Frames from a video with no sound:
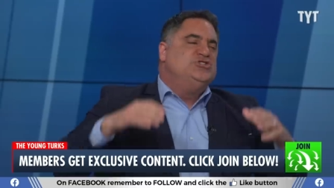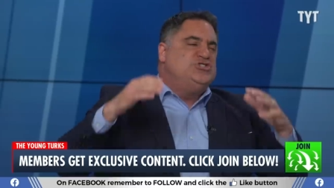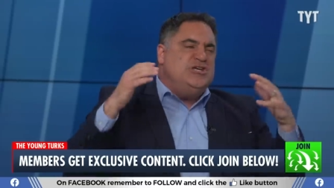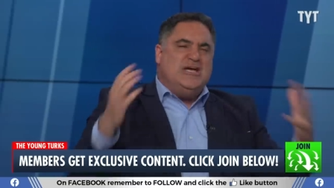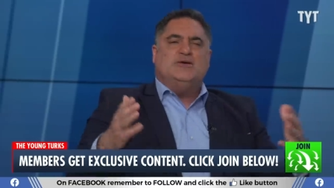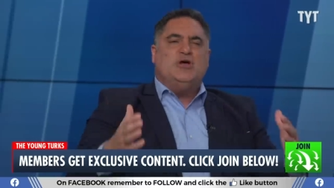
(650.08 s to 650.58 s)

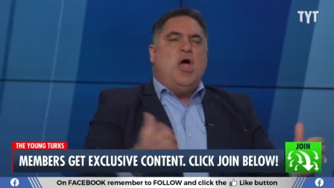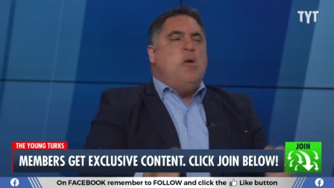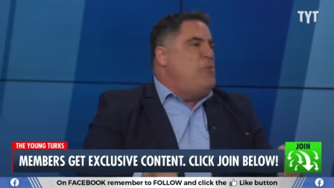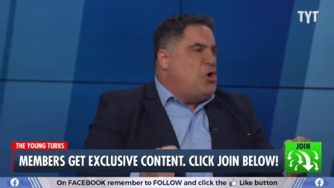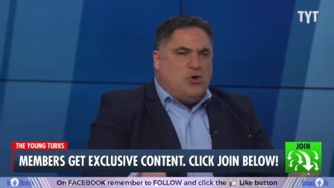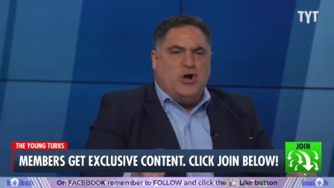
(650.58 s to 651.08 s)

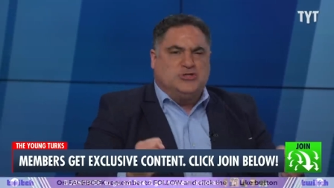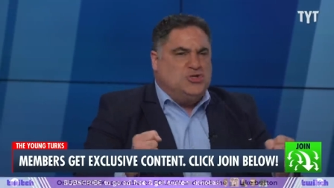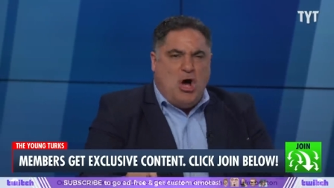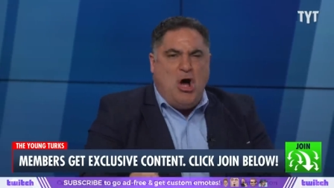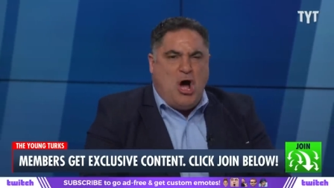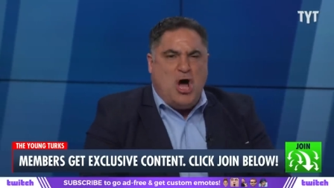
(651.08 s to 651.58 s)
immigrants.
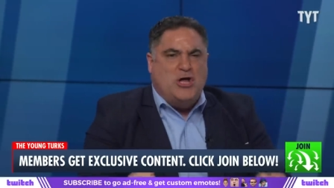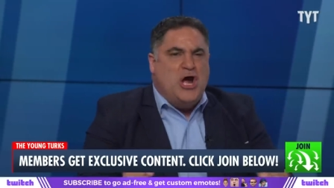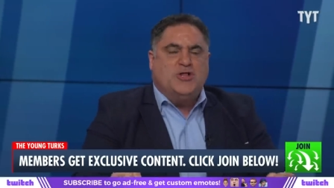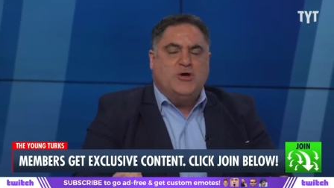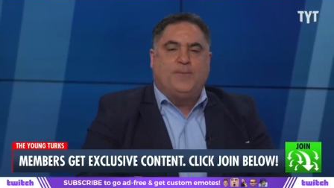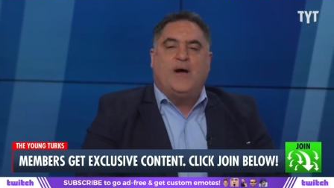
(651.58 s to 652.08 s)
Oh,
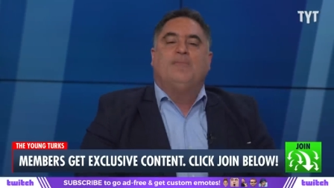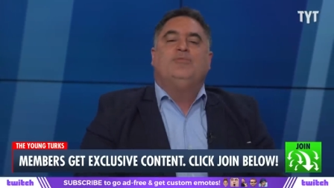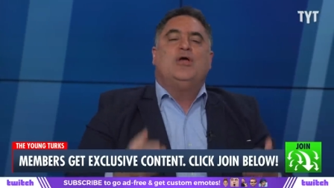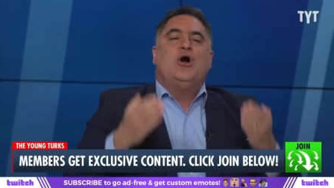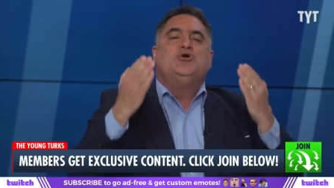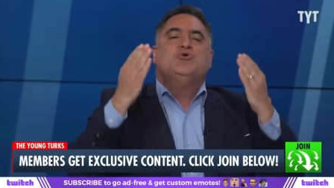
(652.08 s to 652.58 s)
they're the problem.
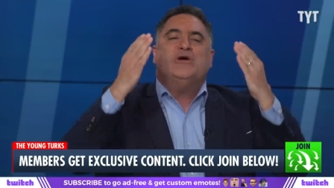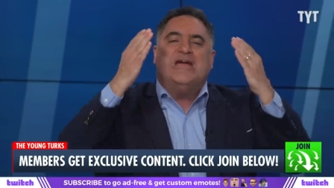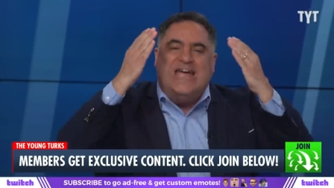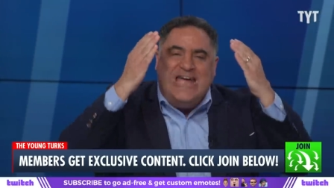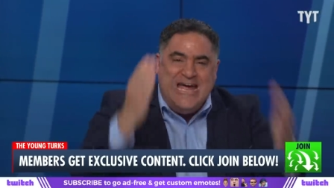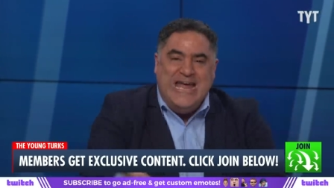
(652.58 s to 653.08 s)
No, you
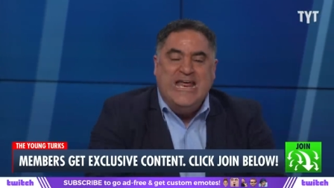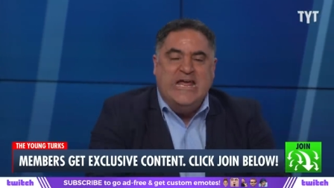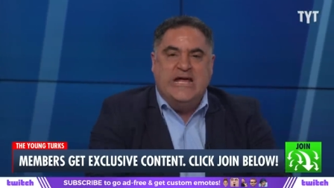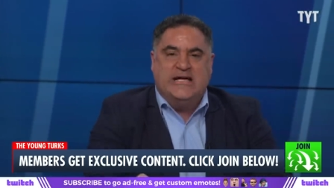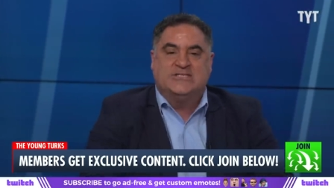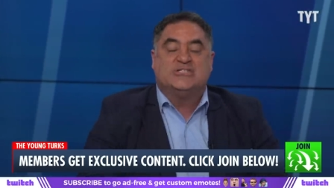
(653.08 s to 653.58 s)

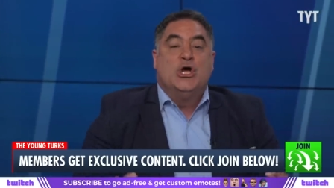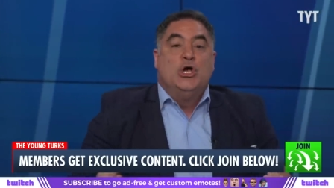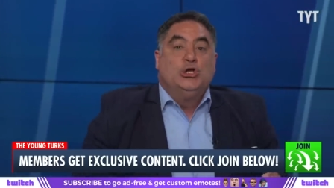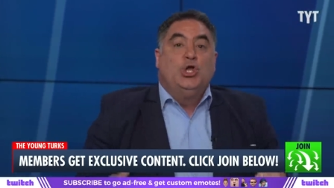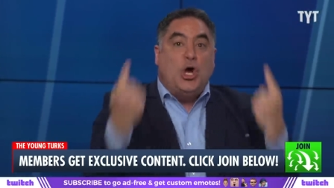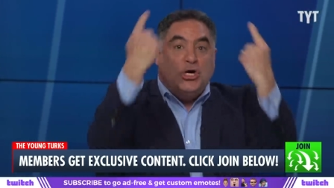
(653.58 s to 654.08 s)
idiots.
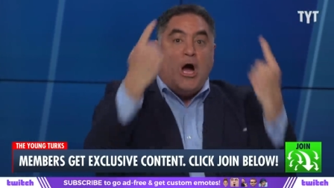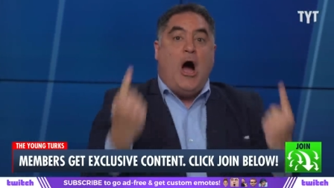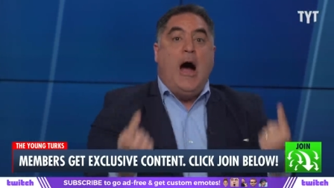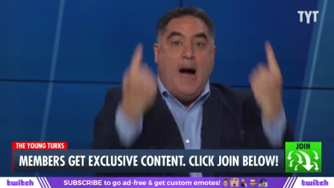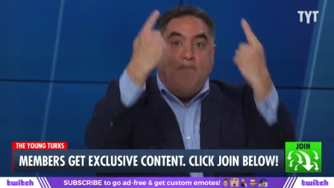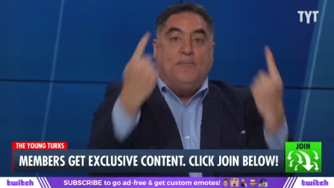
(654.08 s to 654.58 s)
Look
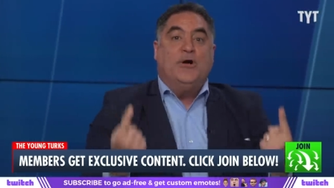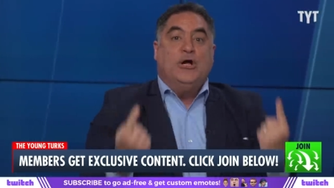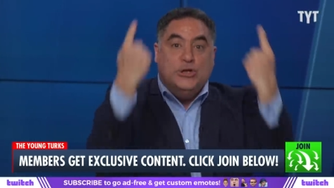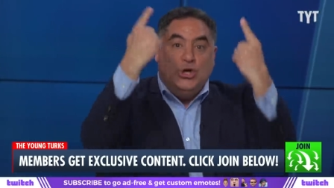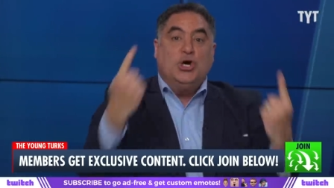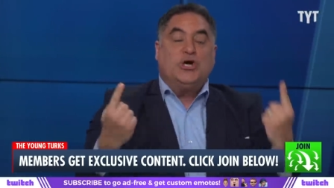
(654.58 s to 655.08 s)
up,
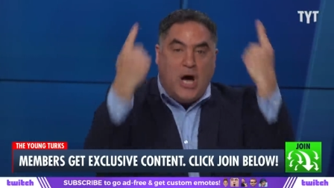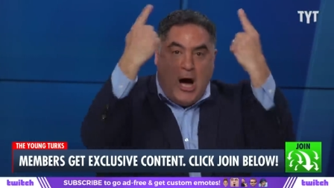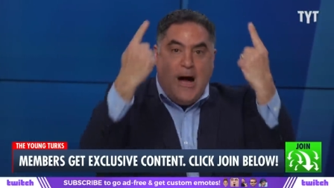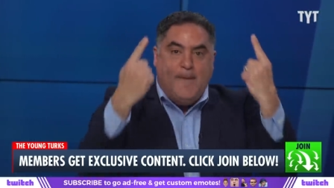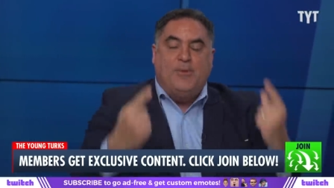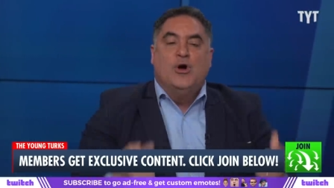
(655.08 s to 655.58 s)
look
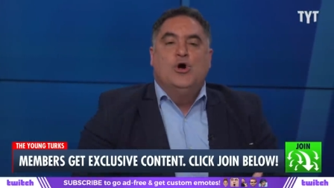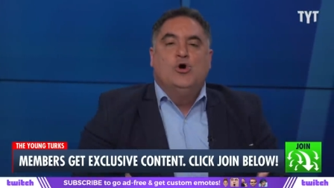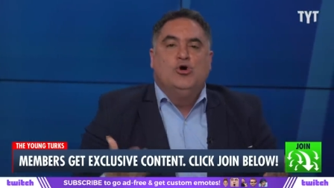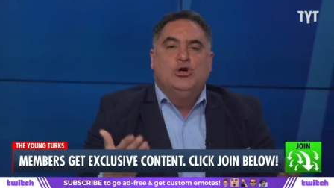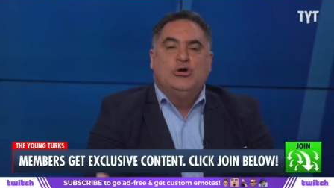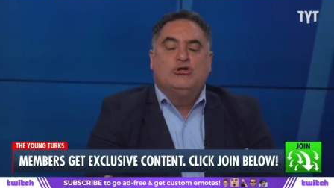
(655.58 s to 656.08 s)
up.
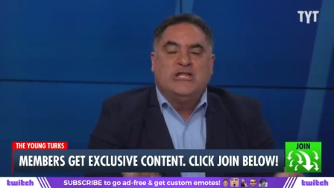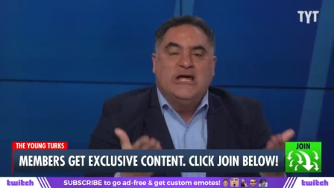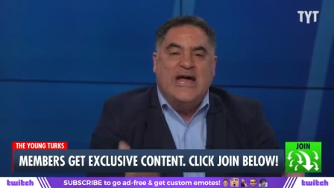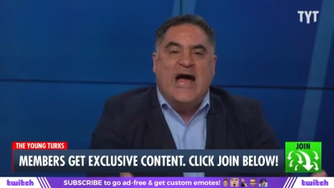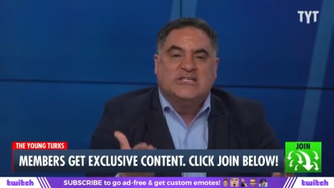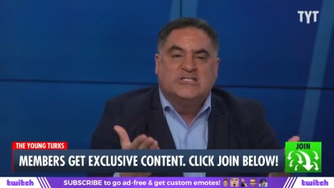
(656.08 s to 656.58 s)
Who do you think
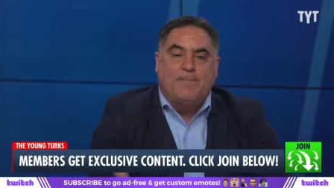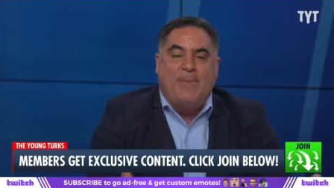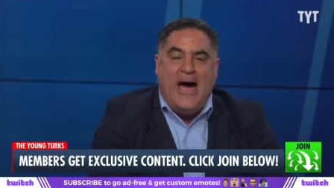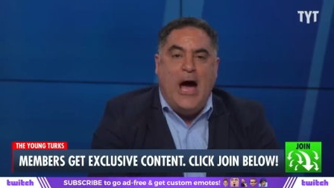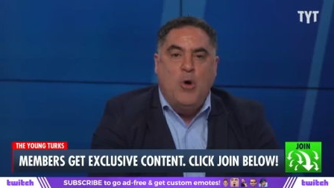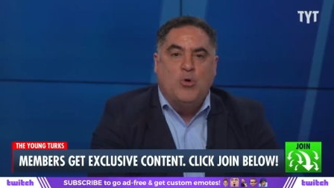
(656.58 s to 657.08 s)
has the
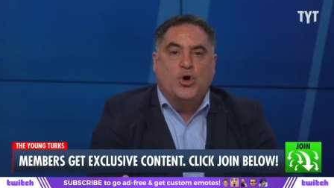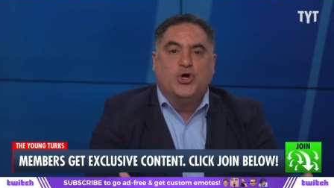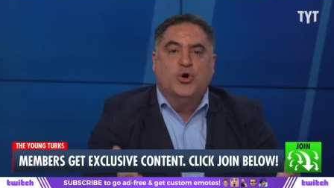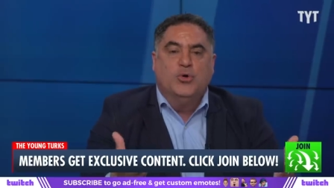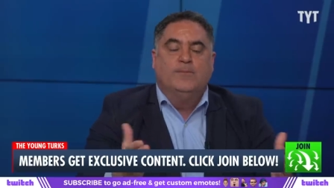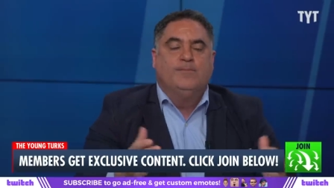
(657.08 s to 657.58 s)
power?
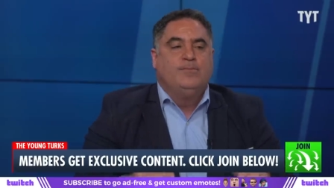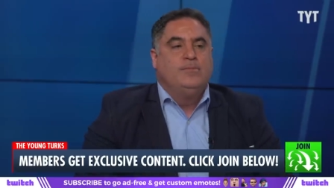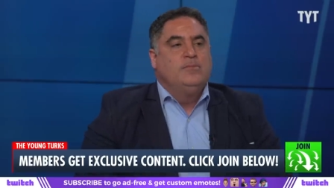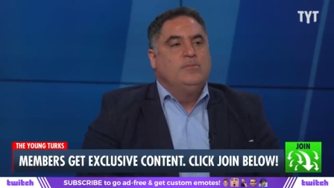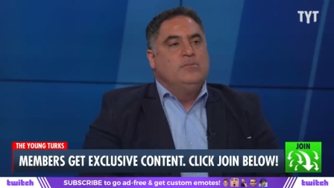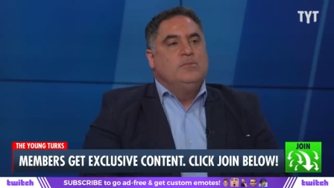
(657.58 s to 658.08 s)
You
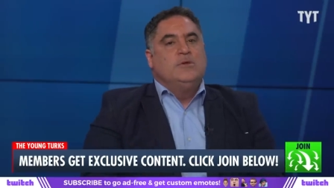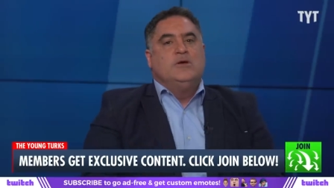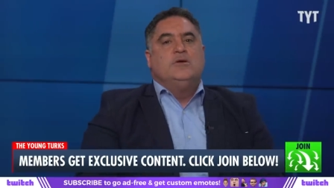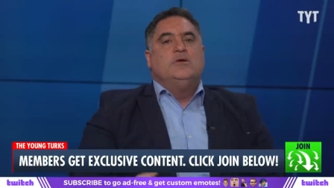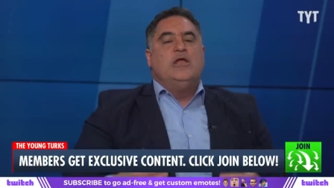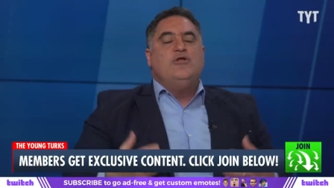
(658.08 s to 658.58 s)

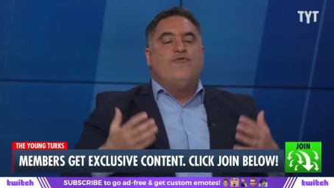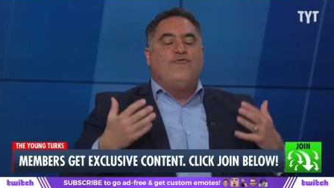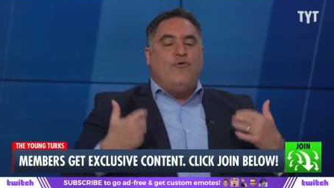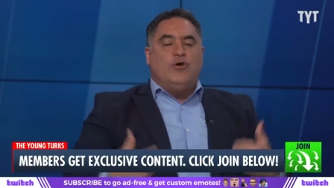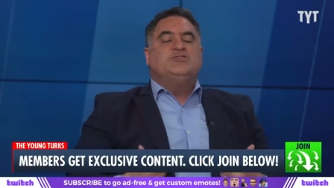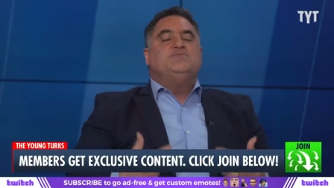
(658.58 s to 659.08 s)
and you
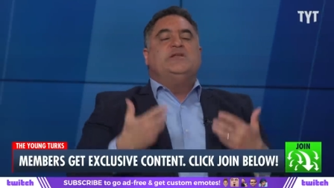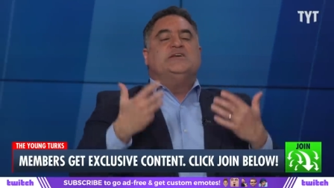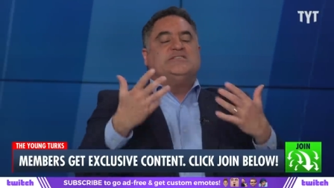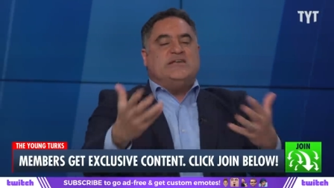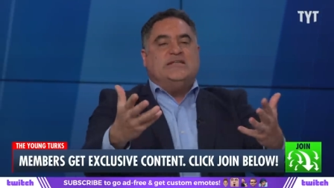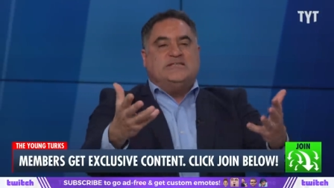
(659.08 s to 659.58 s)
forced me to
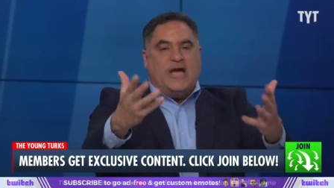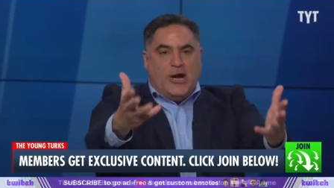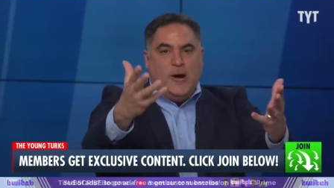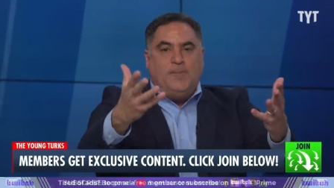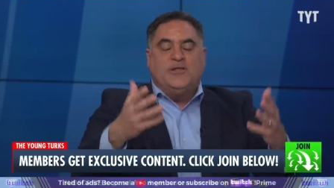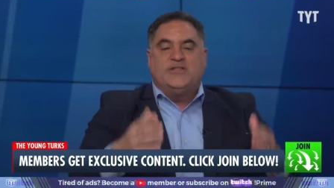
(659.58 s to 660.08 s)
say
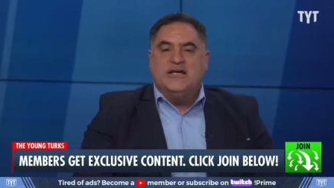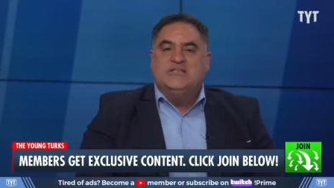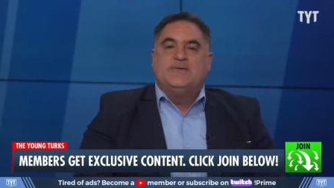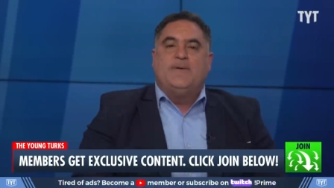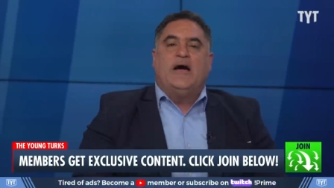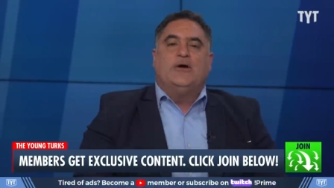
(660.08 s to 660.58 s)
terrible
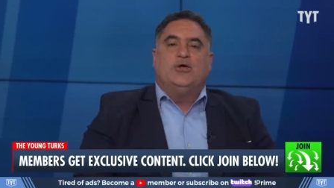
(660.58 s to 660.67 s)
things about